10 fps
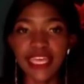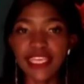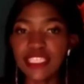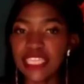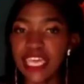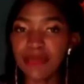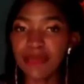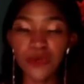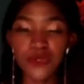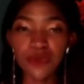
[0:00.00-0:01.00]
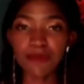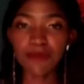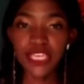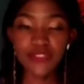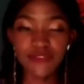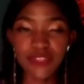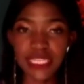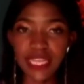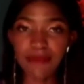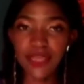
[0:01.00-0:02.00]
Each time you go to a beach, you
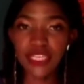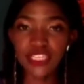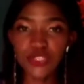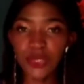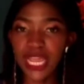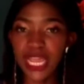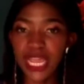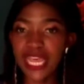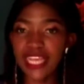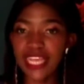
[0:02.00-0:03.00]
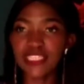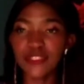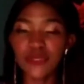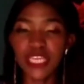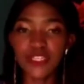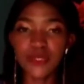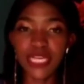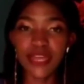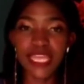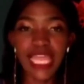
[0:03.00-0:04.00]
visit a beach, try as much as you can
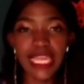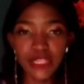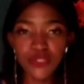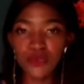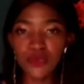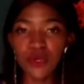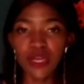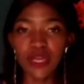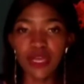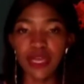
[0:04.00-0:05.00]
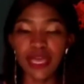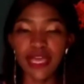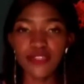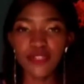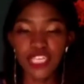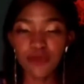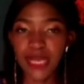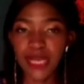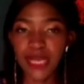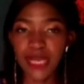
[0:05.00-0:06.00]
to carry a little
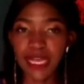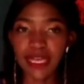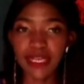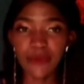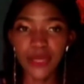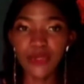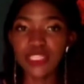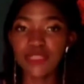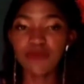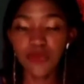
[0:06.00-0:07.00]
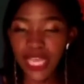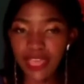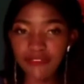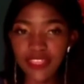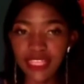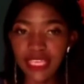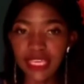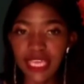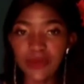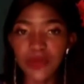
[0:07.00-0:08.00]
trash bag where you just put everything,
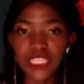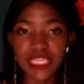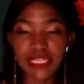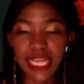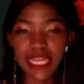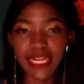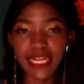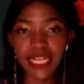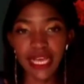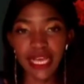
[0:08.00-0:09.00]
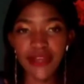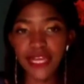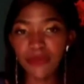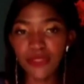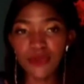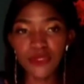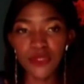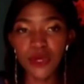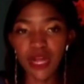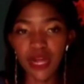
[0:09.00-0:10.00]
and when you're done, carry it with you to
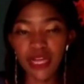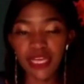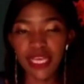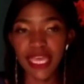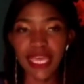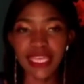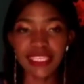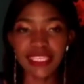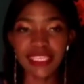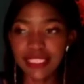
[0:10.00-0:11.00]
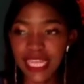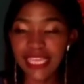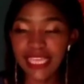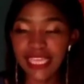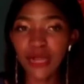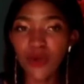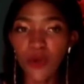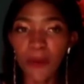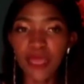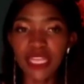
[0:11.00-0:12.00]
your car and just take it back
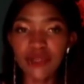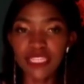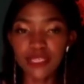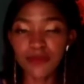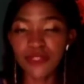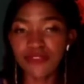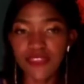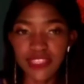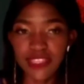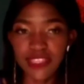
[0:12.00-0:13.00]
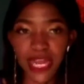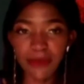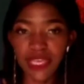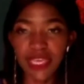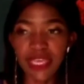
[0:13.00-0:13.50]
home and dispose of it the right way.